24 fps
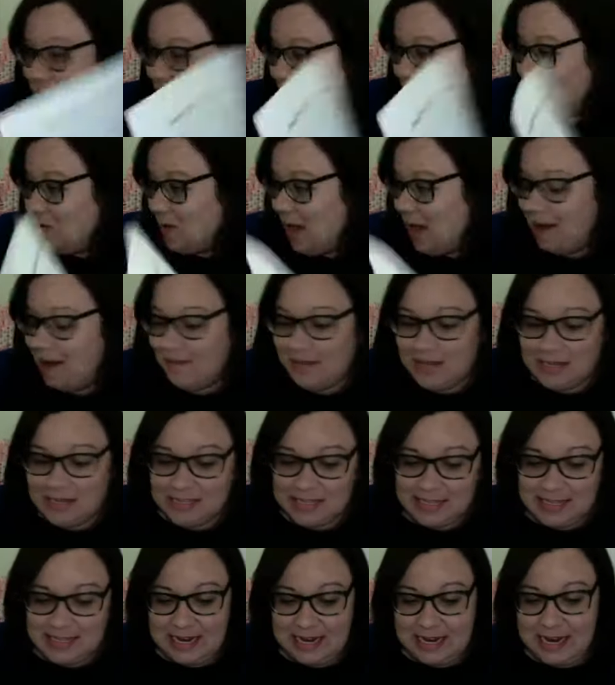If you haven't
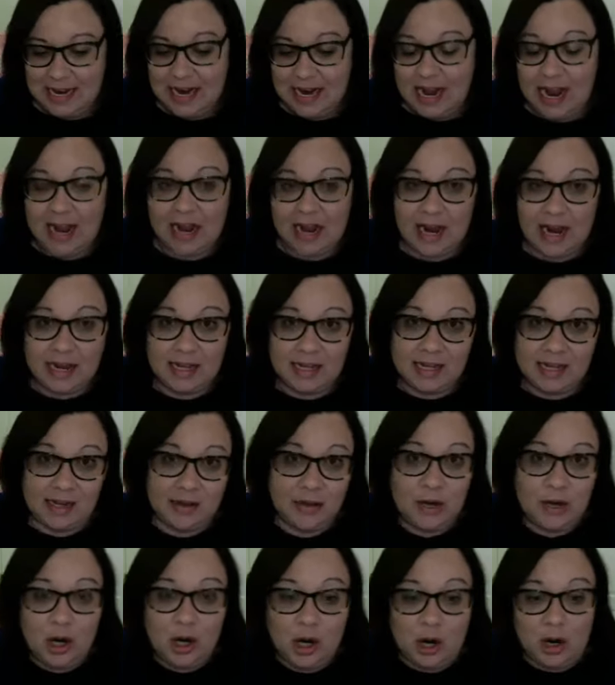seen it, I
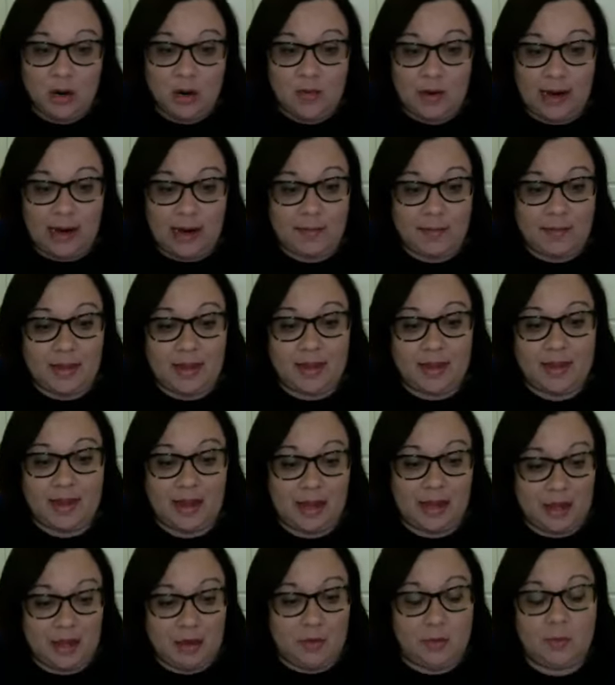highly recommend that
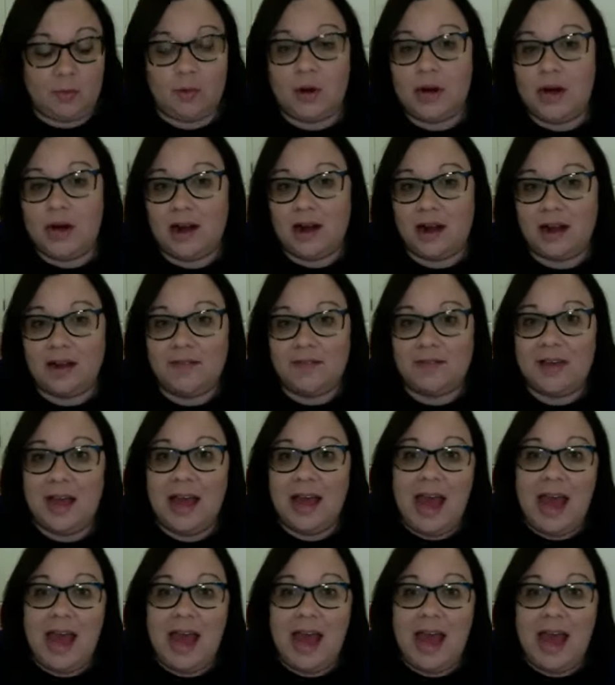you print it off.